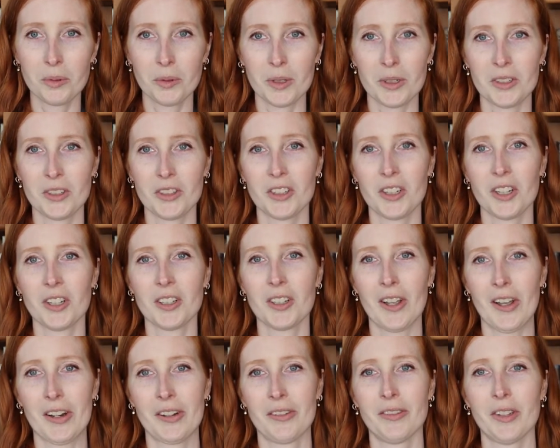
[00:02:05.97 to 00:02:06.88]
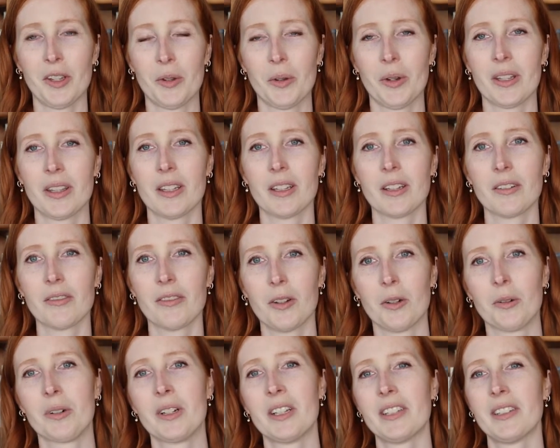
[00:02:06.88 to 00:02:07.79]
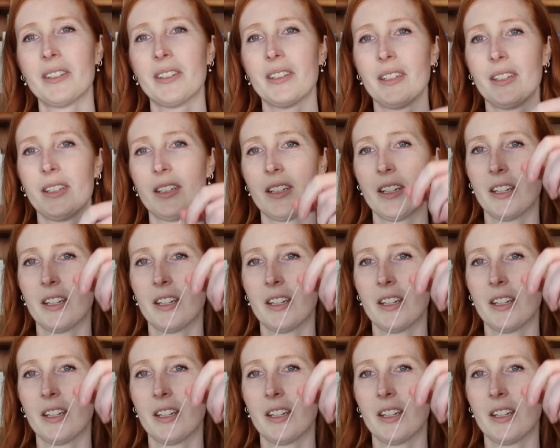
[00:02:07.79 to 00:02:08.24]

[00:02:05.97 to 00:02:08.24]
which a lot of you I think have already seen.